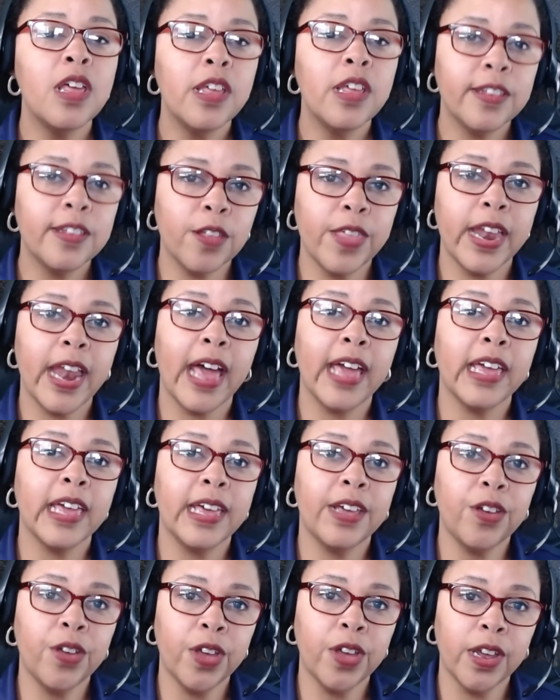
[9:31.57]
so that I
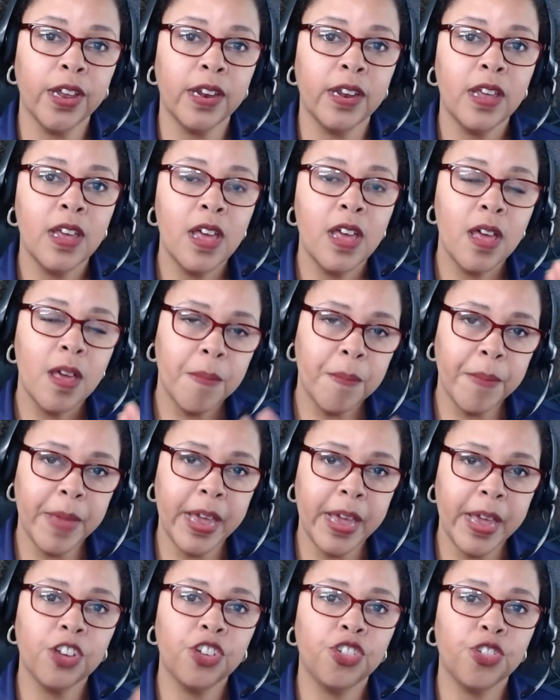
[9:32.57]
could
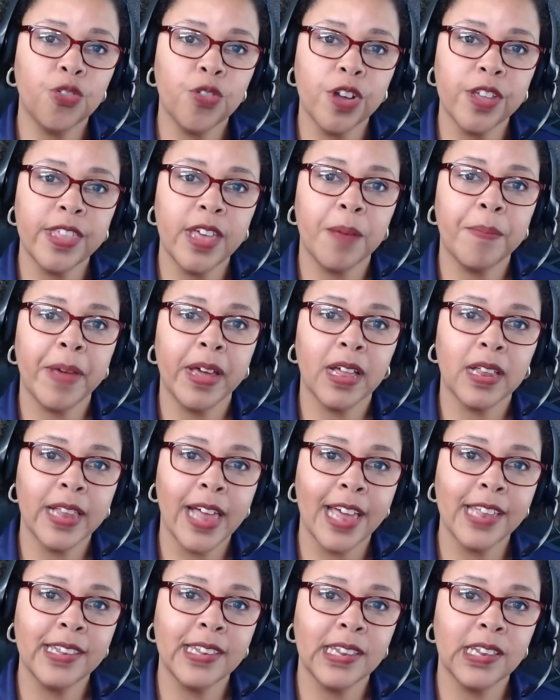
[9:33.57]
make sure that my
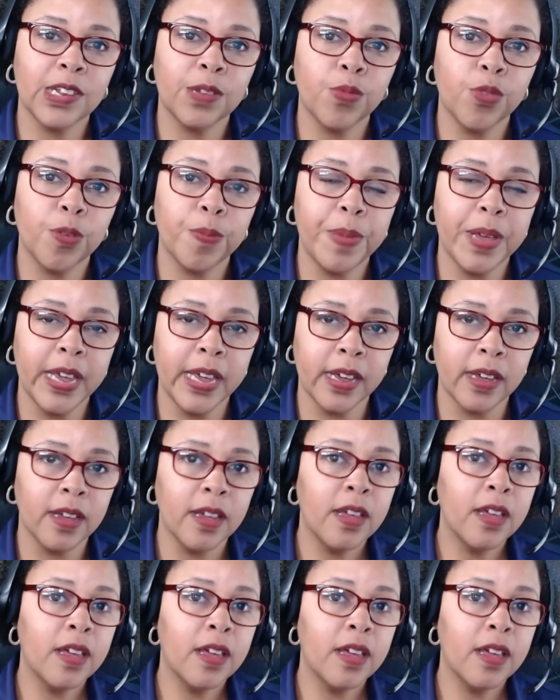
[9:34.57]
classes were being